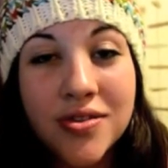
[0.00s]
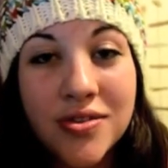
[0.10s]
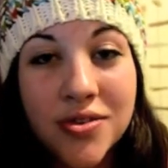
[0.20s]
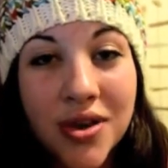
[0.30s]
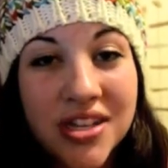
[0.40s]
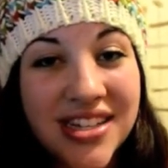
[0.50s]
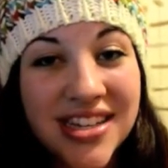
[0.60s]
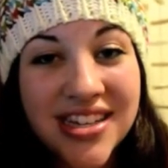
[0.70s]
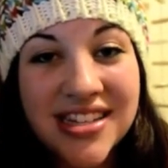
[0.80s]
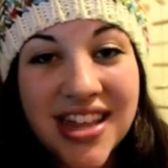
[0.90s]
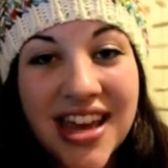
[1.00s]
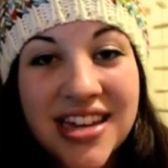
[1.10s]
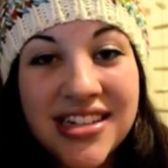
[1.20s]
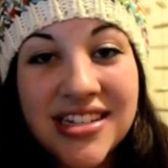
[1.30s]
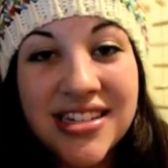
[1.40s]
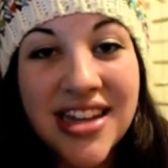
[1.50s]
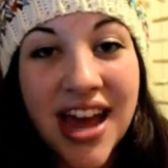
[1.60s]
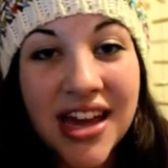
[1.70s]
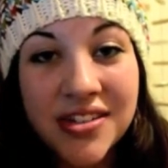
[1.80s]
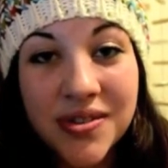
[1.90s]
choices they
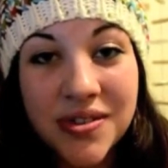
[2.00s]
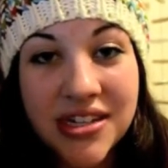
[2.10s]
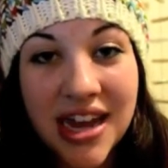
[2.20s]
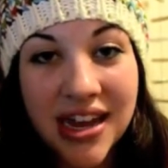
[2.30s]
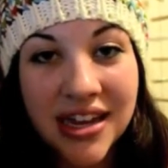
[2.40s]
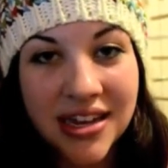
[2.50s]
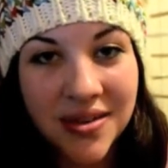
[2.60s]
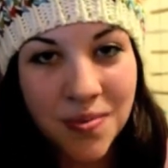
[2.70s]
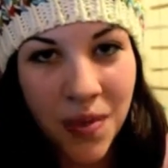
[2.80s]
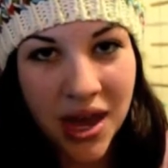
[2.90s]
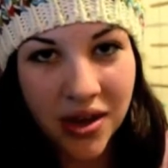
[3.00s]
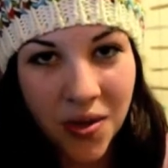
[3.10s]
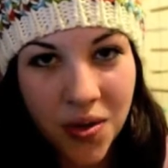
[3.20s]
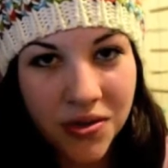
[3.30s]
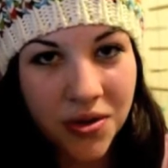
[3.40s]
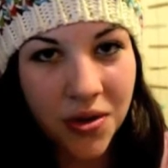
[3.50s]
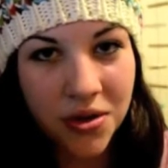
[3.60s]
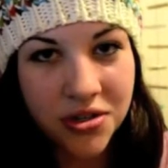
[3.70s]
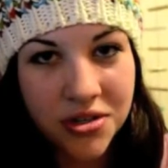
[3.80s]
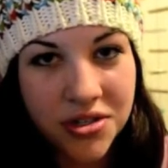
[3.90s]
decide to take and make old
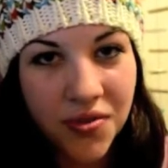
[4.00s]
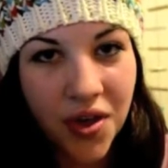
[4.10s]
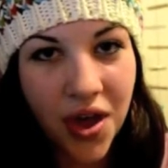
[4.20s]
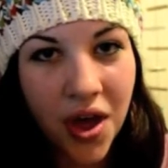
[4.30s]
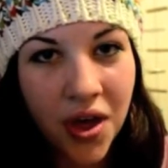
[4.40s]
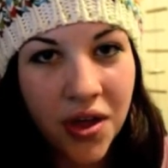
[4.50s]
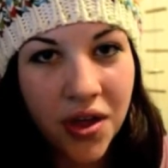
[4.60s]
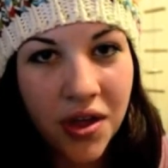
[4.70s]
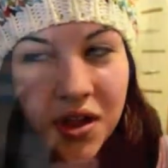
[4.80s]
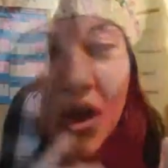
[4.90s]
orders fall.